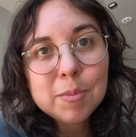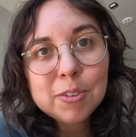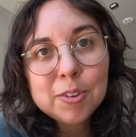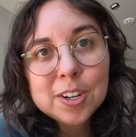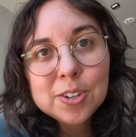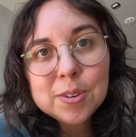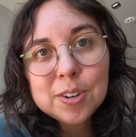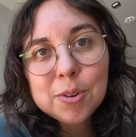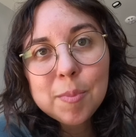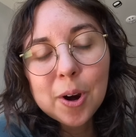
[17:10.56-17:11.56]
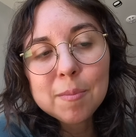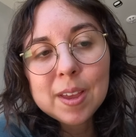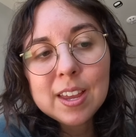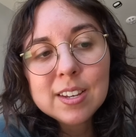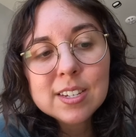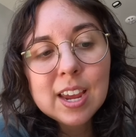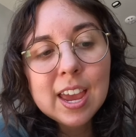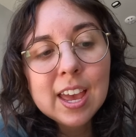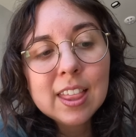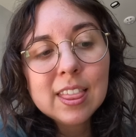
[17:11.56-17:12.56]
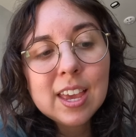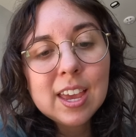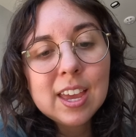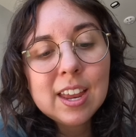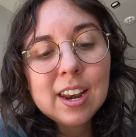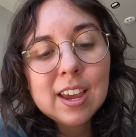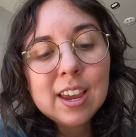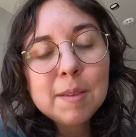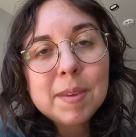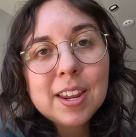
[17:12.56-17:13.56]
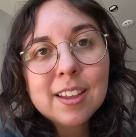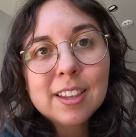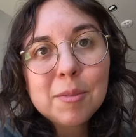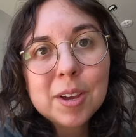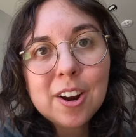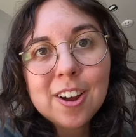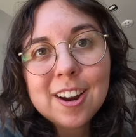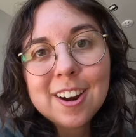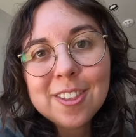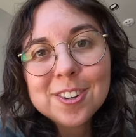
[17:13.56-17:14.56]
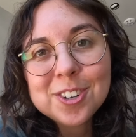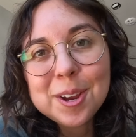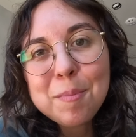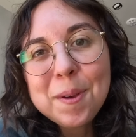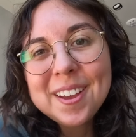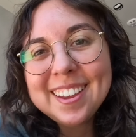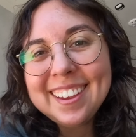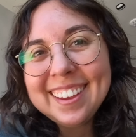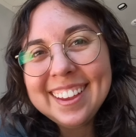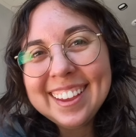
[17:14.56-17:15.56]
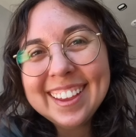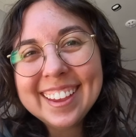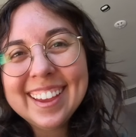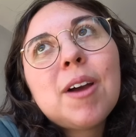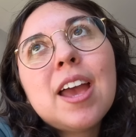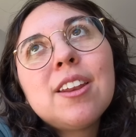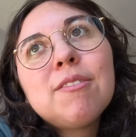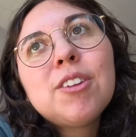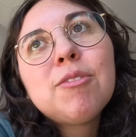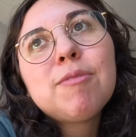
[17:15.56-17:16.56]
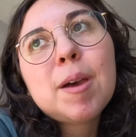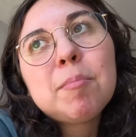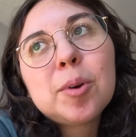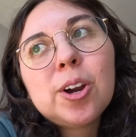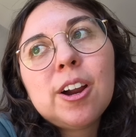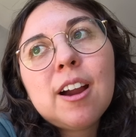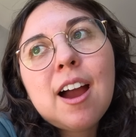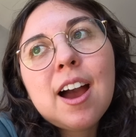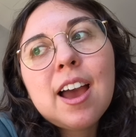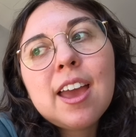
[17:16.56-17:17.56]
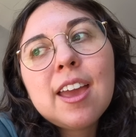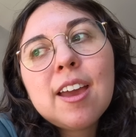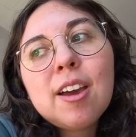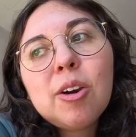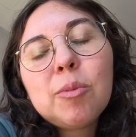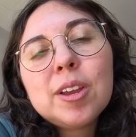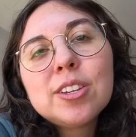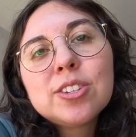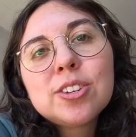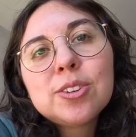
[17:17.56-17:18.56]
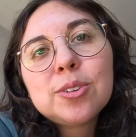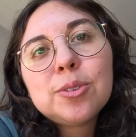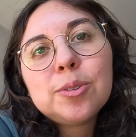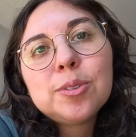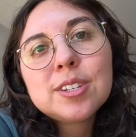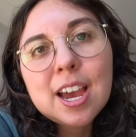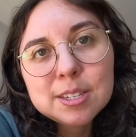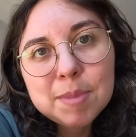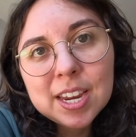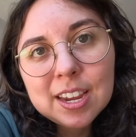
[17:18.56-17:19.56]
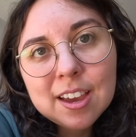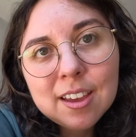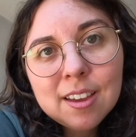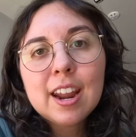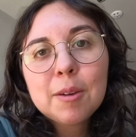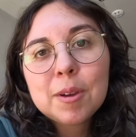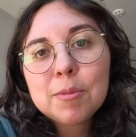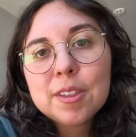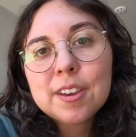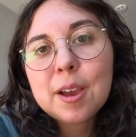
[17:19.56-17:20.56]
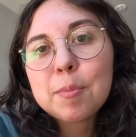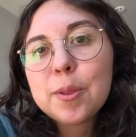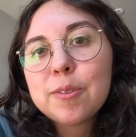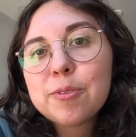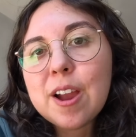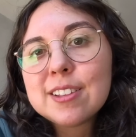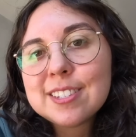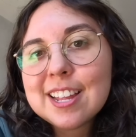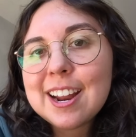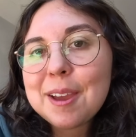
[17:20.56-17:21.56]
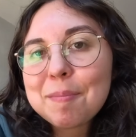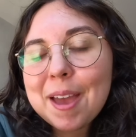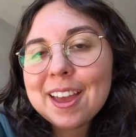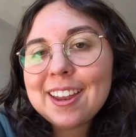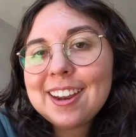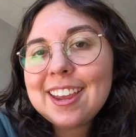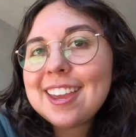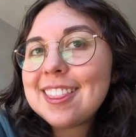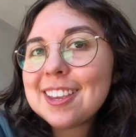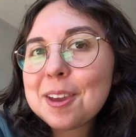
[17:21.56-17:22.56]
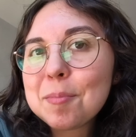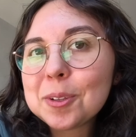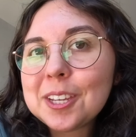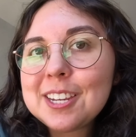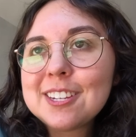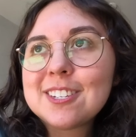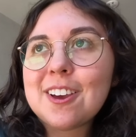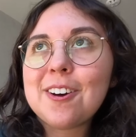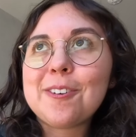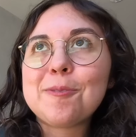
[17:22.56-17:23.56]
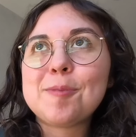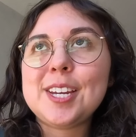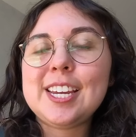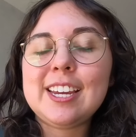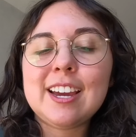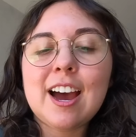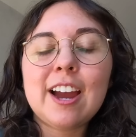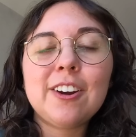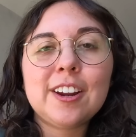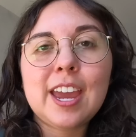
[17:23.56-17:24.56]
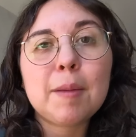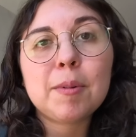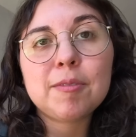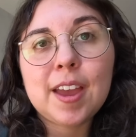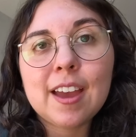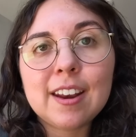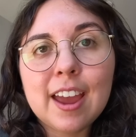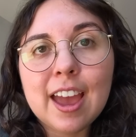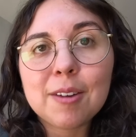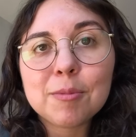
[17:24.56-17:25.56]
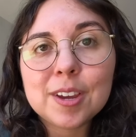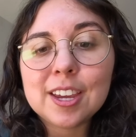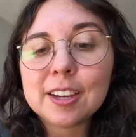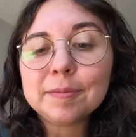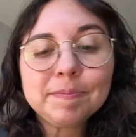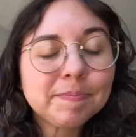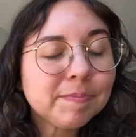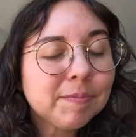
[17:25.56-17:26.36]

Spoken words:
I moved into a new apartment and then immediately went on another trip. So end of November, I went to Tasmania, and I went with a couple of friends that I met in the Kimberley. So we hired a camper van and we